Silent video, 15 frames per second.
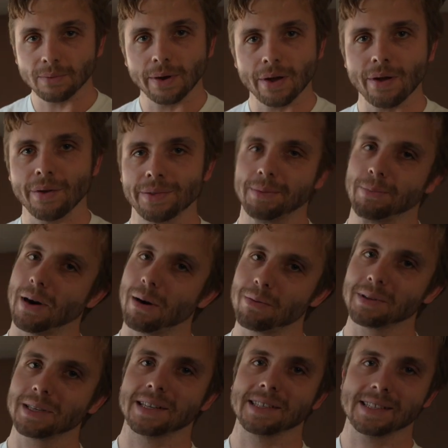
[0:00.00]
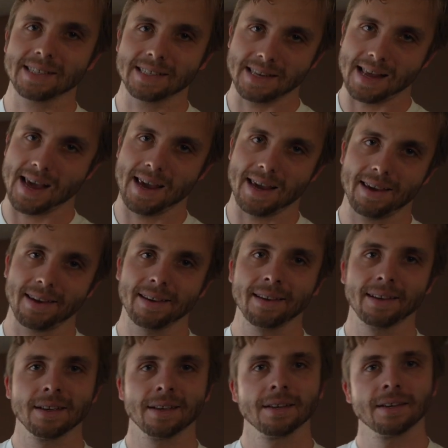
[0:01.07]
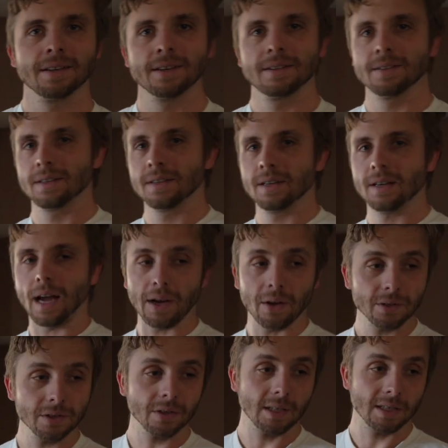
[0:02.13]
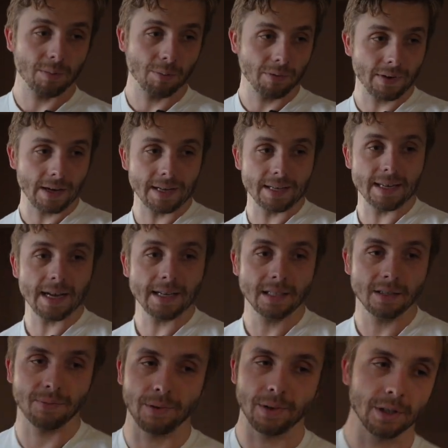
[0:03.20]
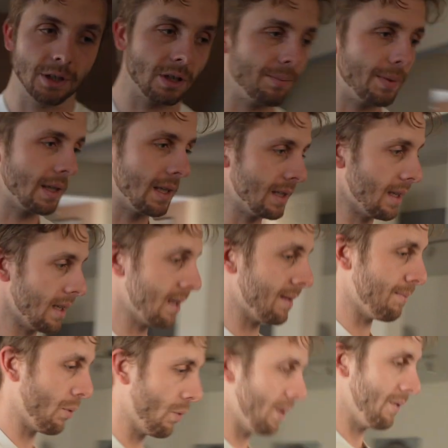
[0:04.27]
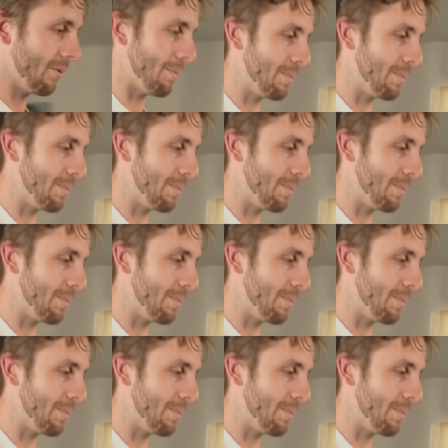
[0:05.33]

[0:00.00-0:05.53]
well, they're probably gonna stay. I also like to provide desk furniture because it's important for